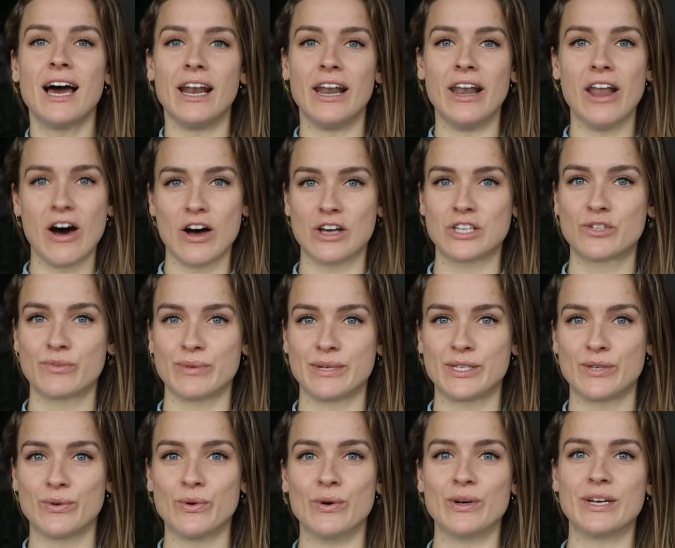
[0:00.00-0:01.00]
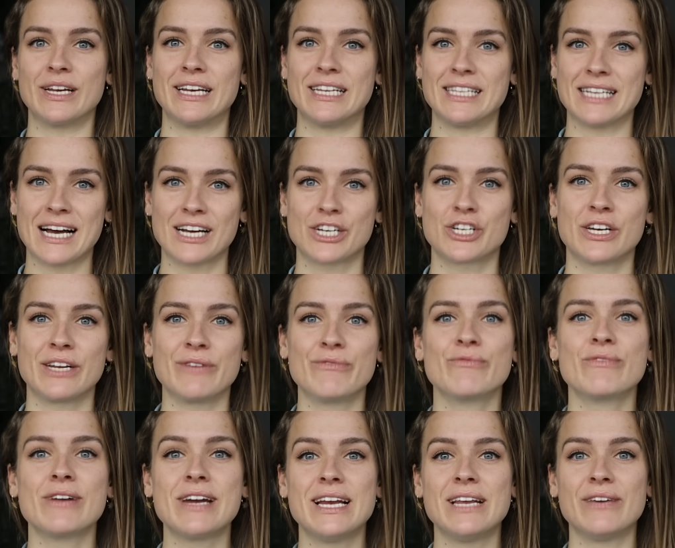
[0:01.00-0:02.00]
a last resort. It is actually
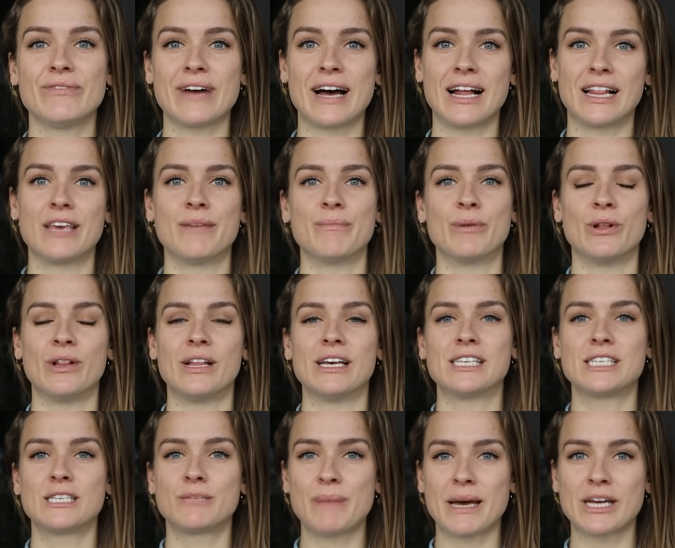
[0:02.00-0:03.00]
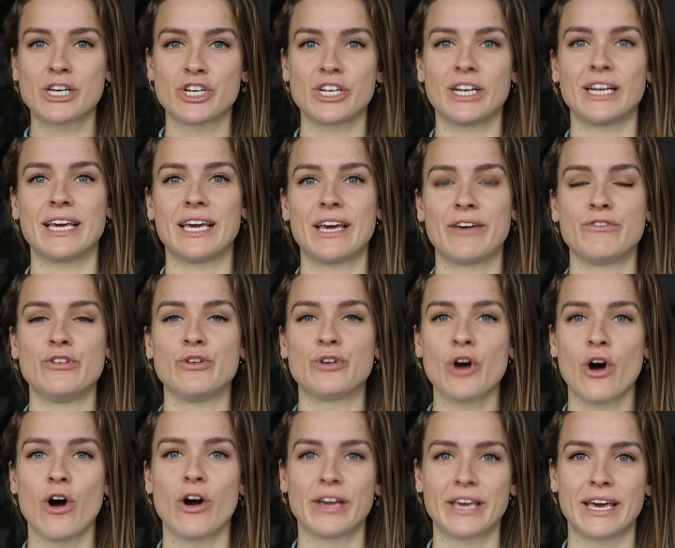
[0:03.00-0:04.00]
really valuable, especially if you
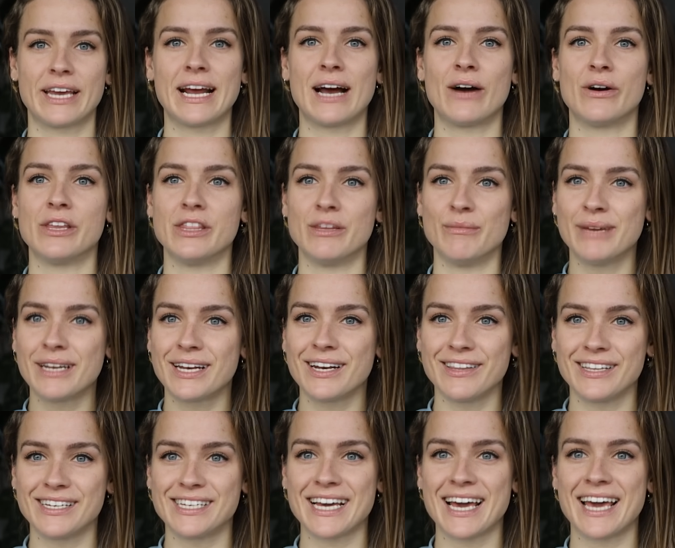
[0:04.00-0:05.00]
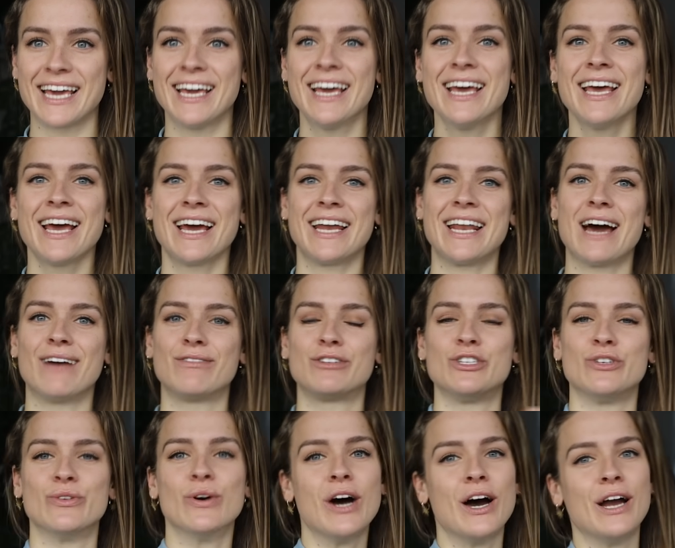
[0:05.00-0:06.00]
can't get out in the middle of the day and have
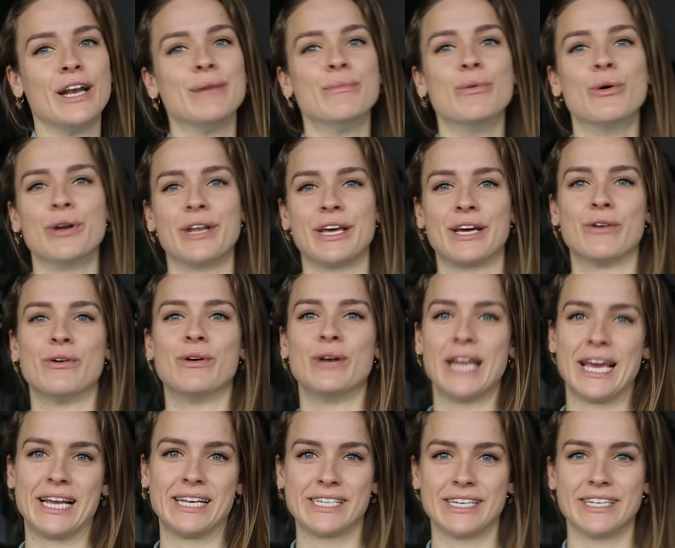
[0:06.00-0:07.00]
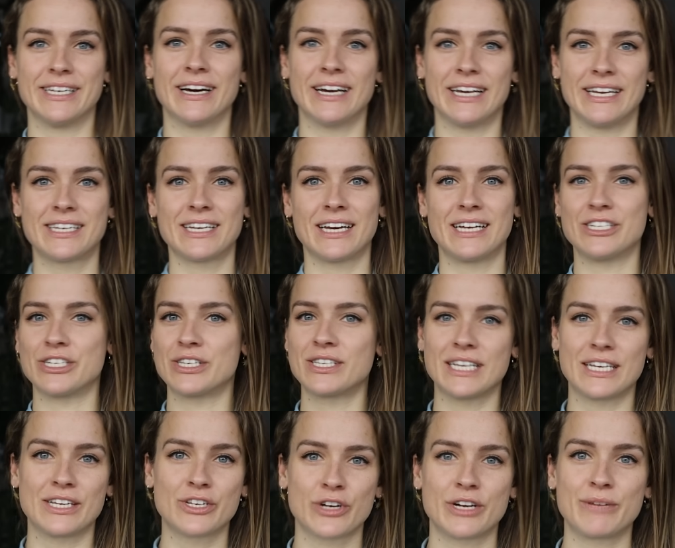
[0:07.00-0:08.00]
to do early morning or late at night. I just
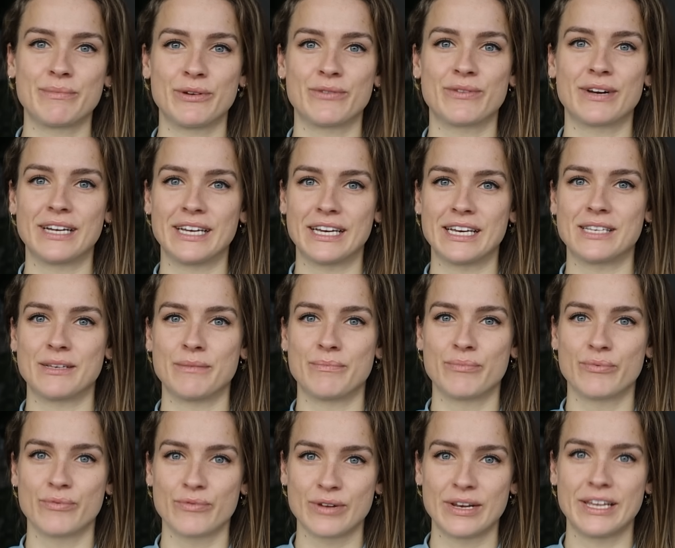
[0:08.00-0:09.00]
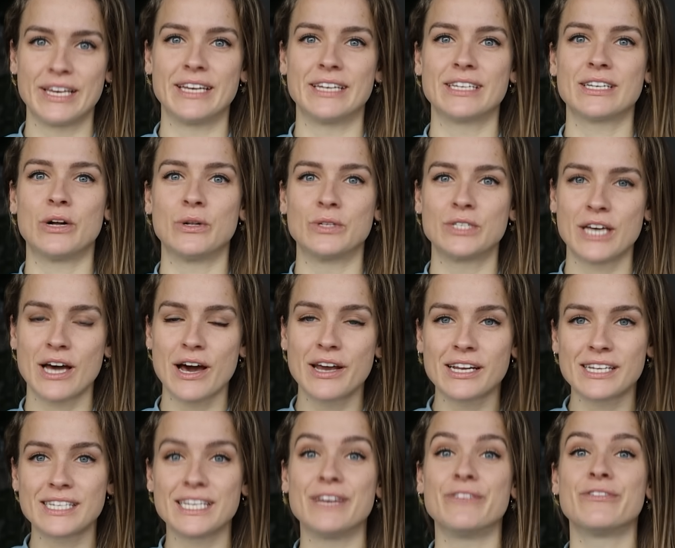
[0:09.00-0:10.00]
think treadmill running is a brilliant
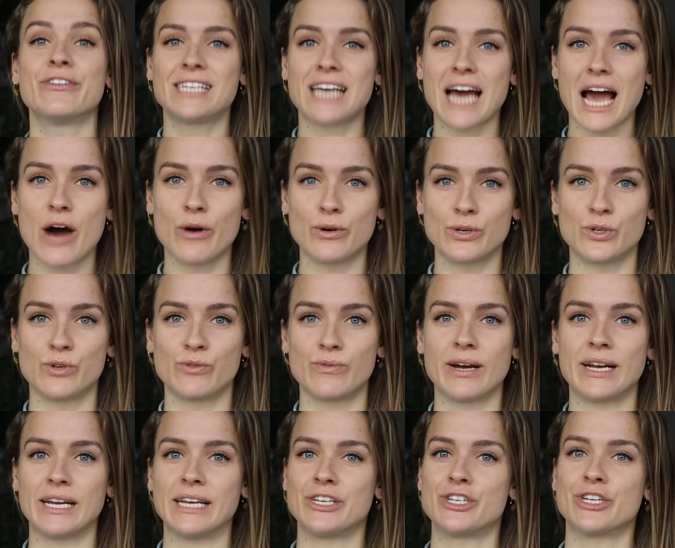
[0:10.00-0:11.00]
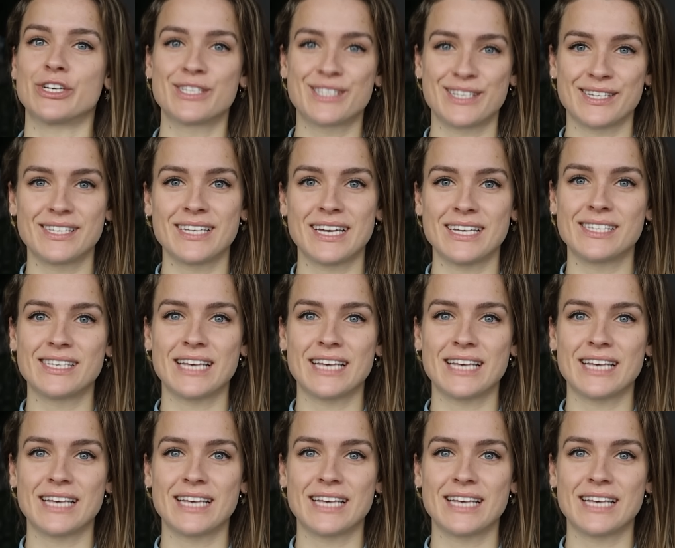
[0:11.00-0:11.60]
alternative to outdoor running just to stay